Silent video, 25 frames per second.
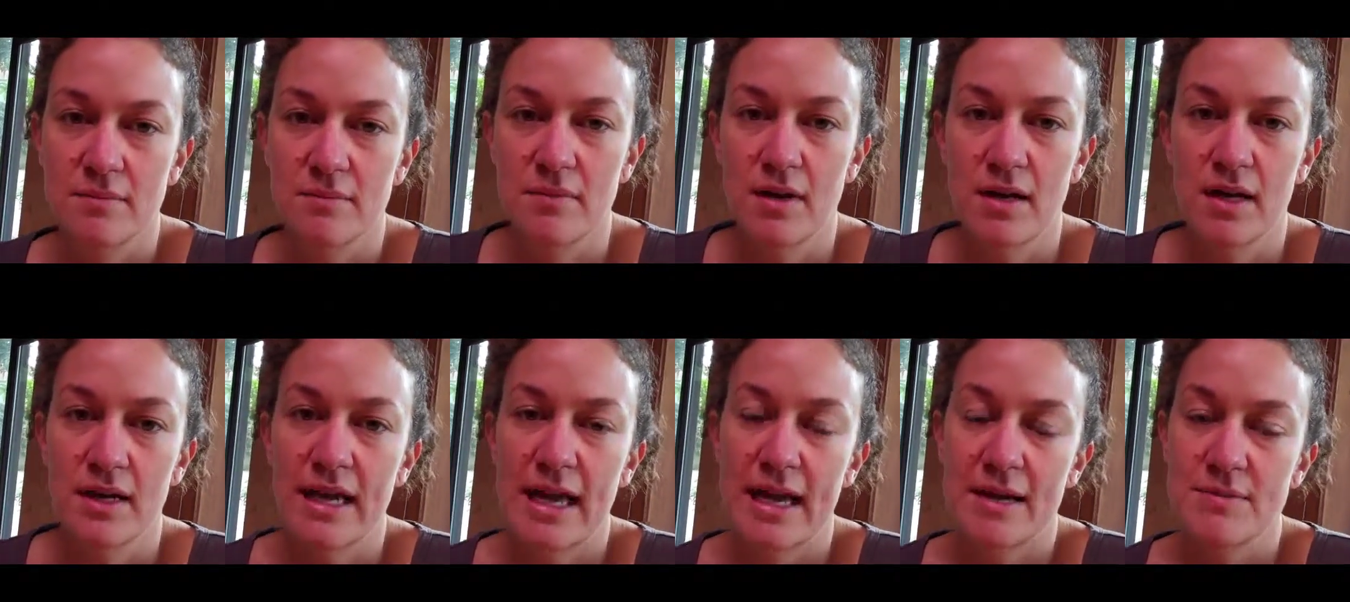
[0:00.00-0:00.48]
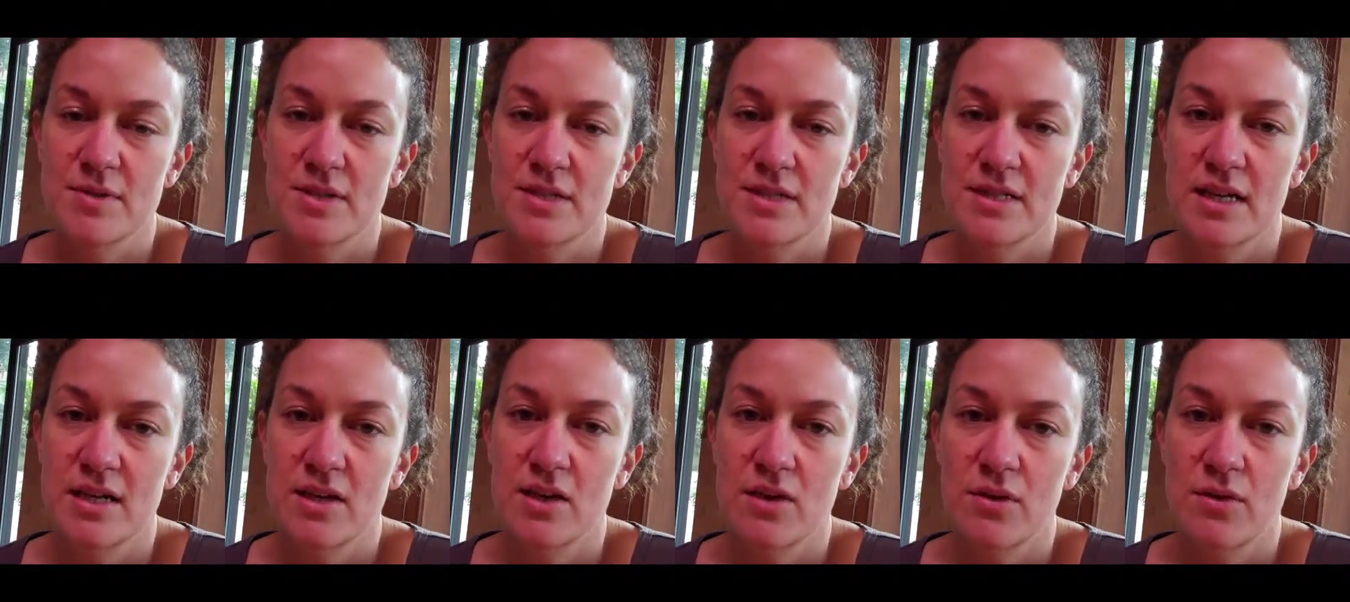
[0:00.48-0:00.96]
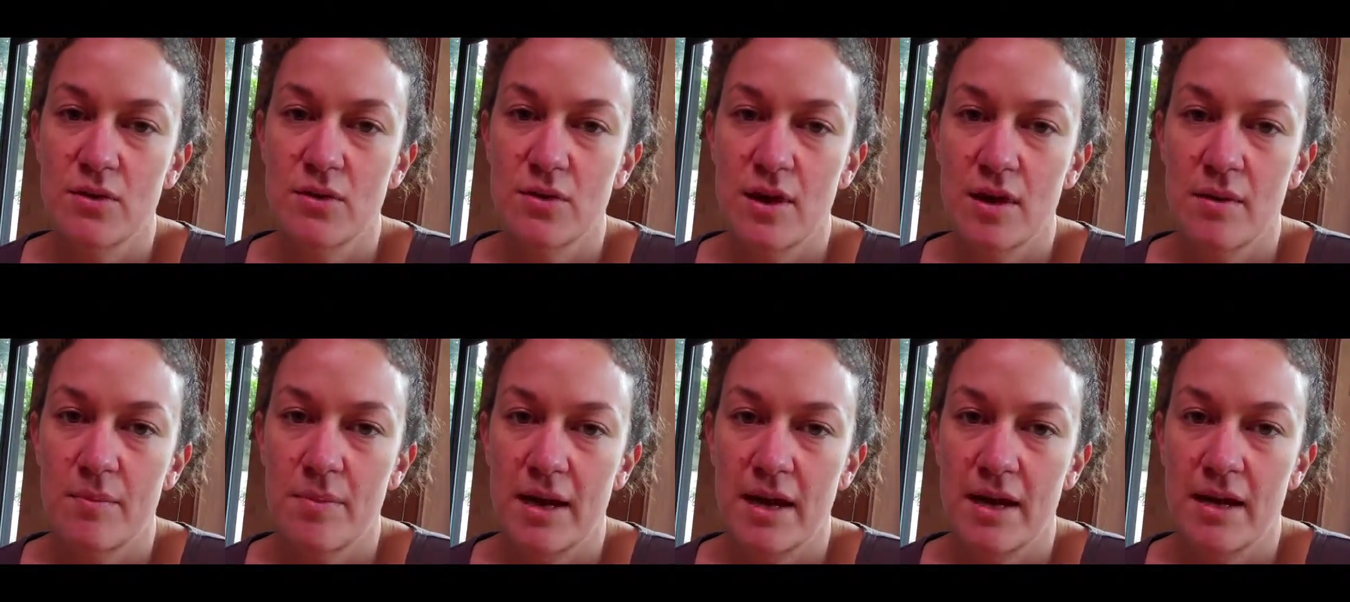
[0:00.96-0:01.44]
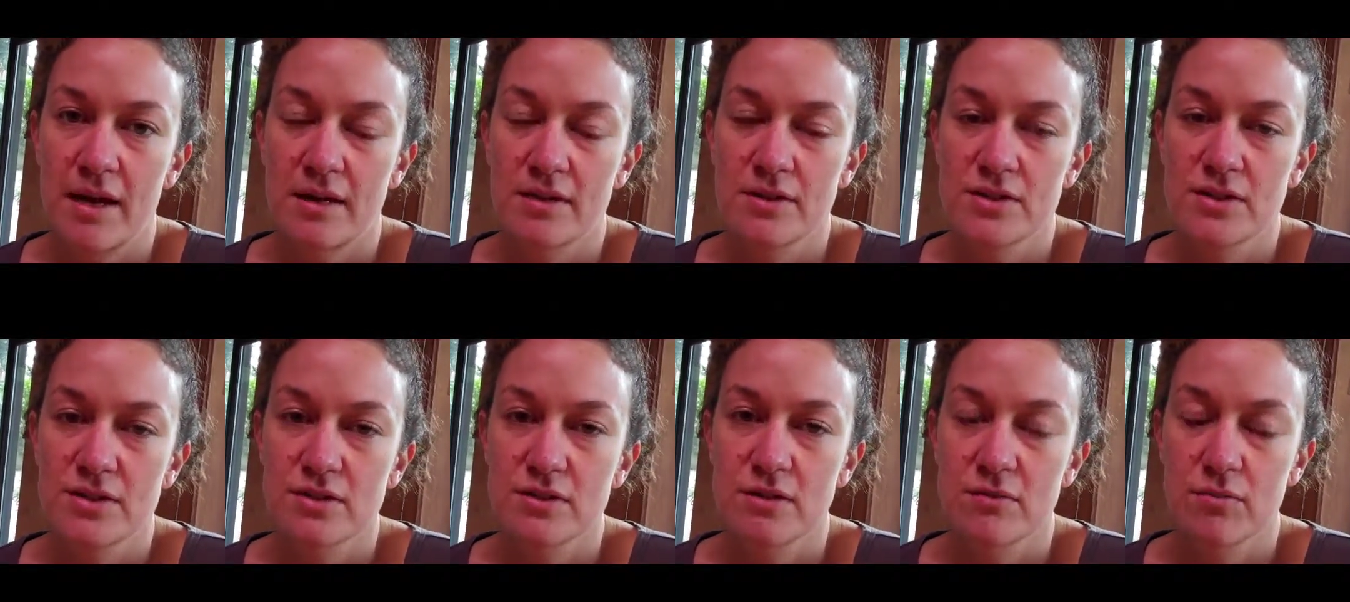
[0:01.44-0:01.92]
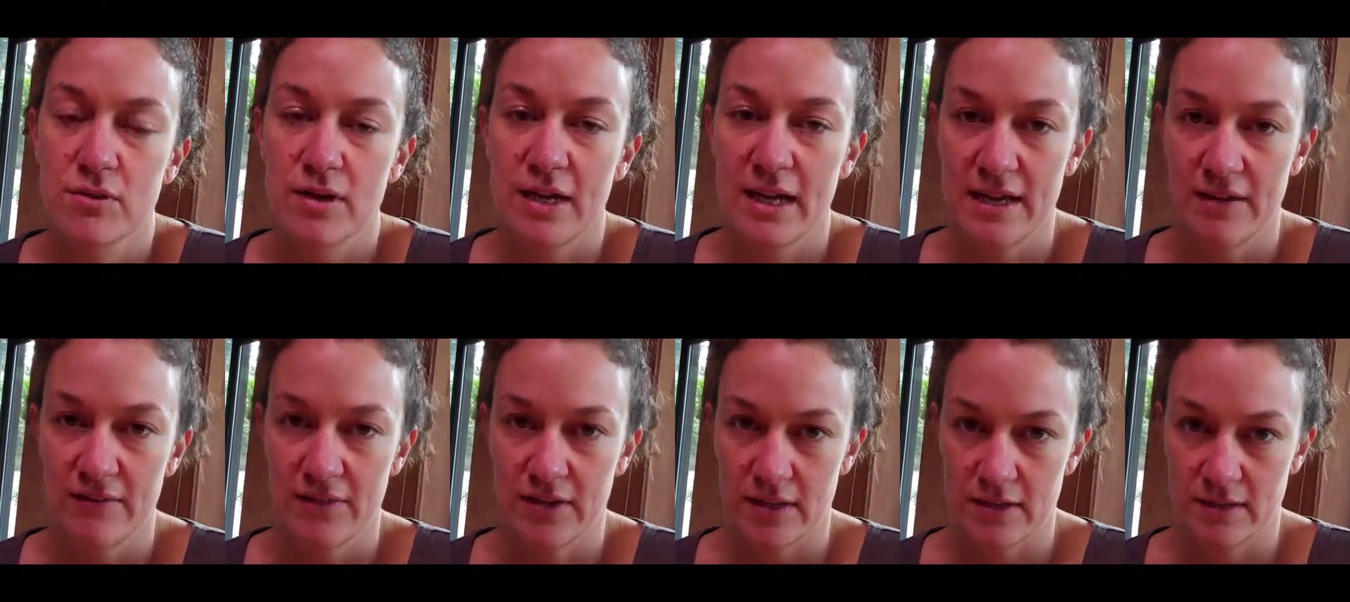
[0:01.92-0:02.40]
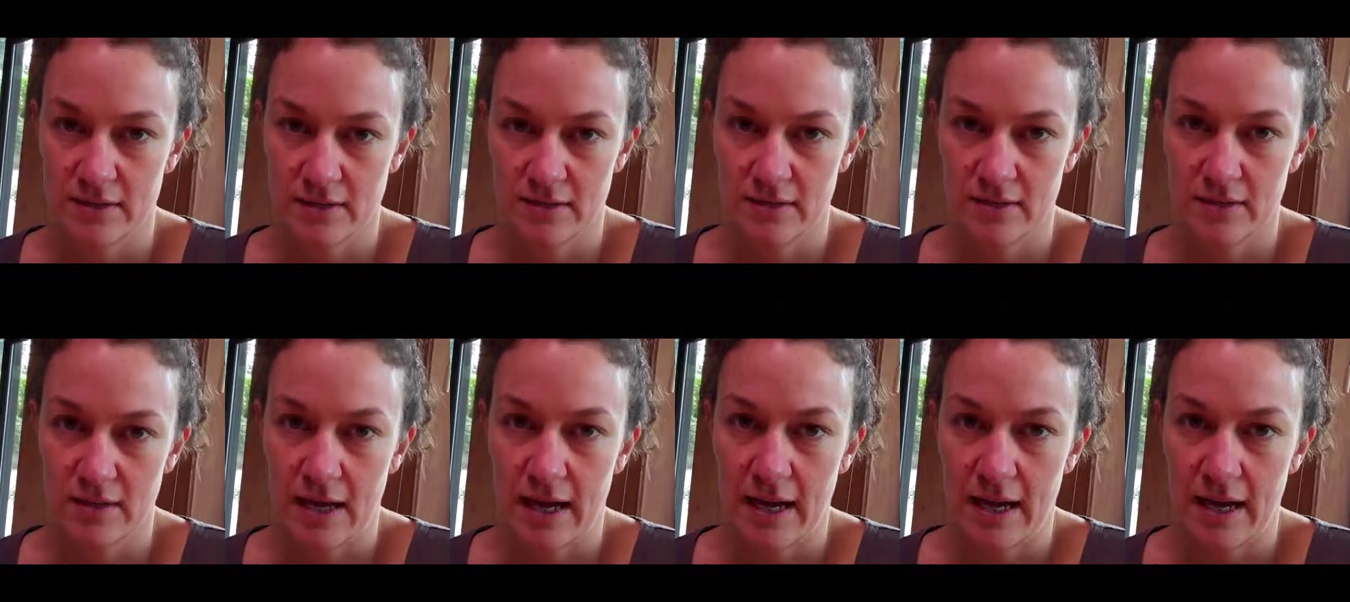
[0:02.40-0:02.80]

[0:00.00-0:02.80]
I came to see you about relieving